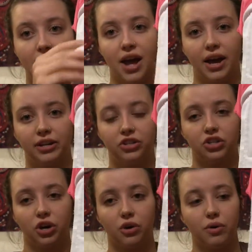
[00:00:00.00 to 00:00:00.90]
And
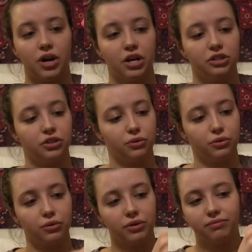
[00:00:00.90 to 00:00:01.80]
so
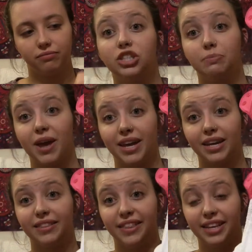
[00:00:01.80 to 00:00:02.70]
to just make
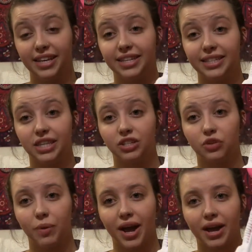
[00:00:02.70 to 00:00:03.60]
it the
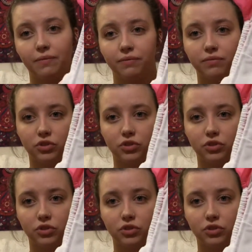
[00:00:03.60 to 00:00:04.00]
easiest way,